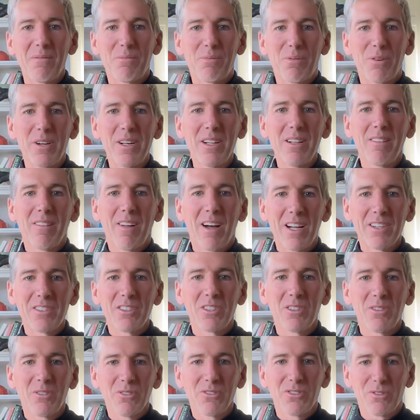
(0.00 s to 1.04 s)
Pretty
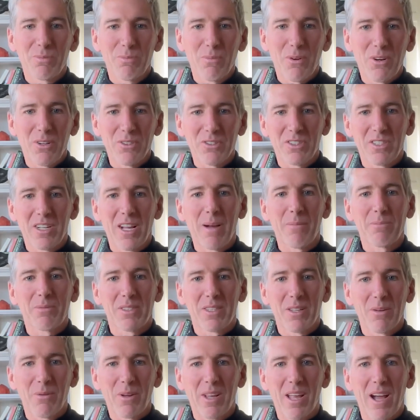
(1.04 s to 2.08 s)
logical small steps
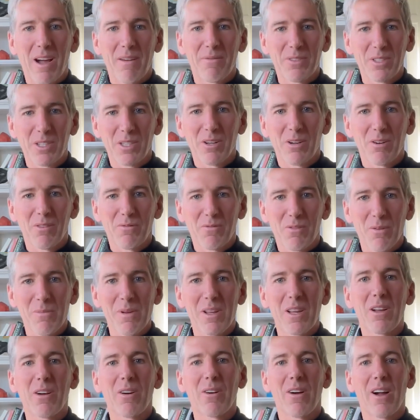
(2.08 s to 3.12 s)
that we have to go from
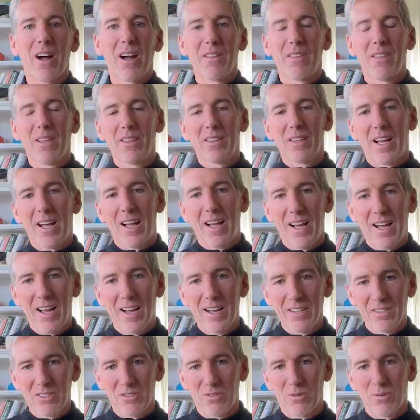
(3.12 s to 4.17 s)
here. I think the
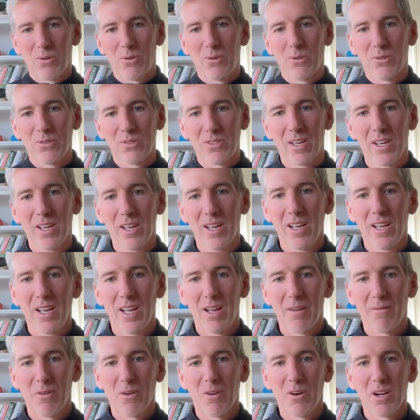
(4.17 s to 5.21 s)
highest hurdles
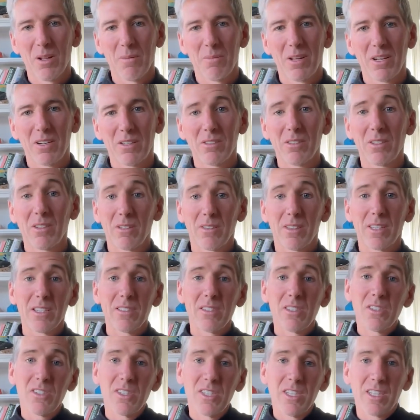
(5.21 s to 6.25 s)
have already been cleared. That
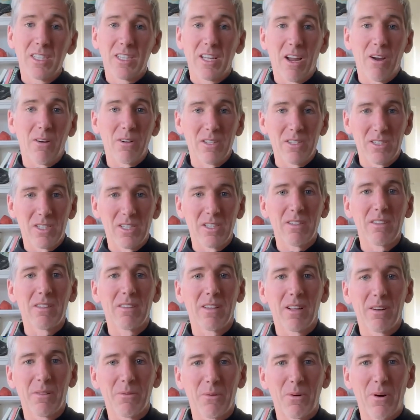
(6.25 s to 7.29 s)
doesn't guarantee
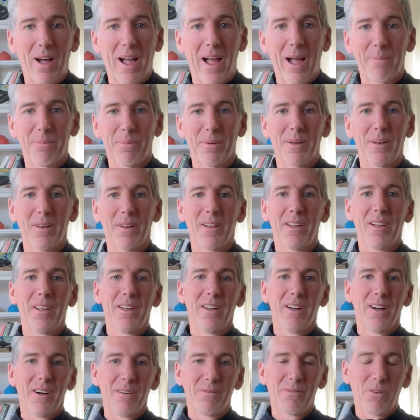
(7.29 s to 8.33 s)
that it will happen,
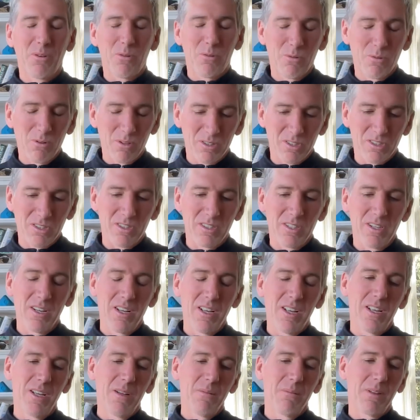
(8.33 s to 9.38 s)
yeah. of course,
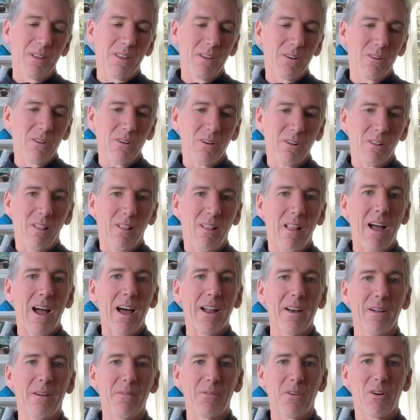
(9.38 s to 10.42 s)
but there are a
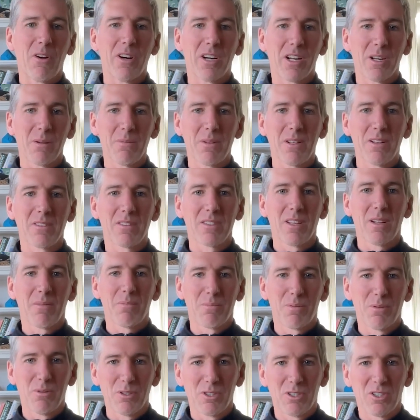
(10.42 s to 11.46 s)
lot of arguments that
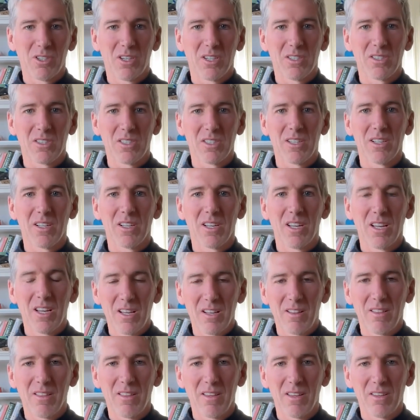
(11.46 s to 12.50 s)
push us
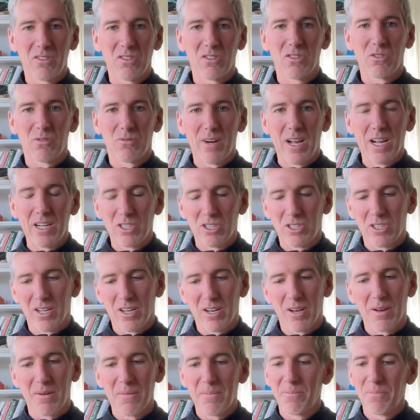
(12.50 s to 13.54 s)
in this direction.